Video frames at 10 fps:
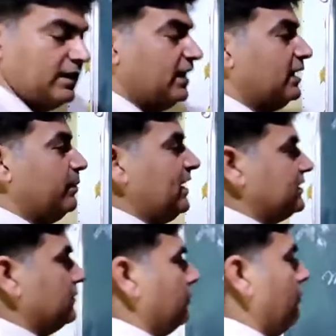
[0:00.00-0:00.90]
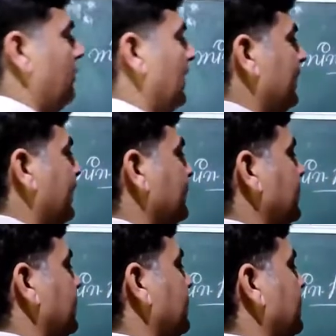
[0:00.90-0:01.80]
It means one
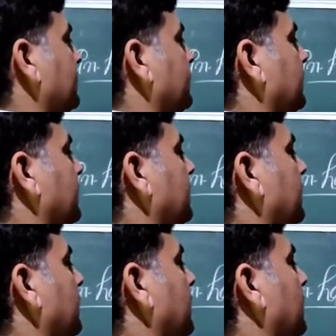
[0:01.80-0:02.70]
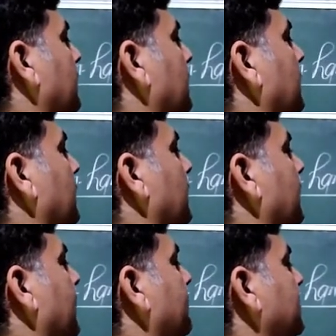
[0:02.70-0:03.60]
digit
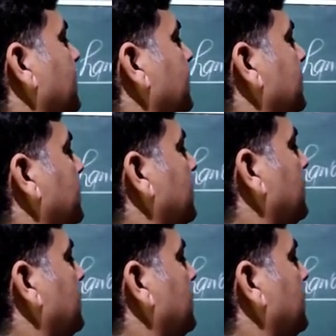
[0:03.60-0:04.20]
gives us